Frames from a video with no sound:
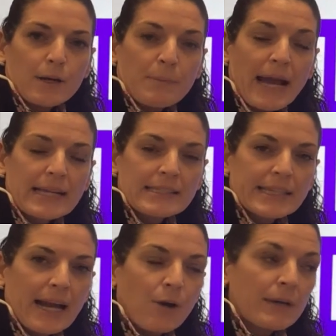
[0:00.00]

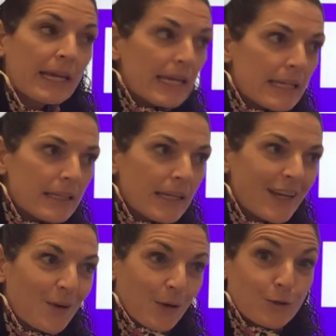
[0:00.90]
passing out
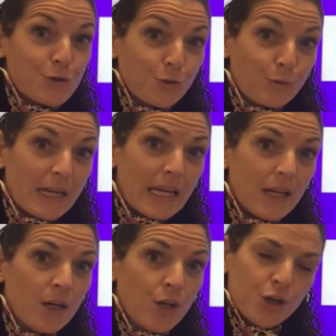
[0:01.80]
candy or a
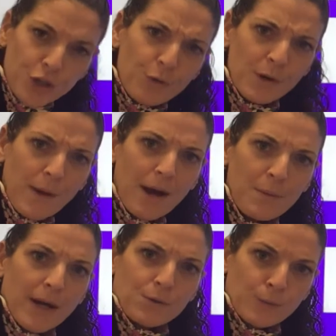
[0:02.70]
treat, you would want
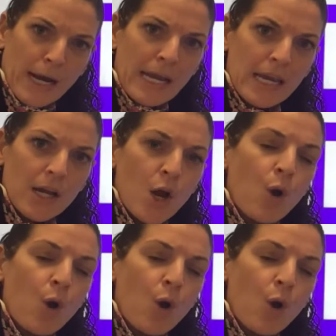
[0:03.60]
one, right?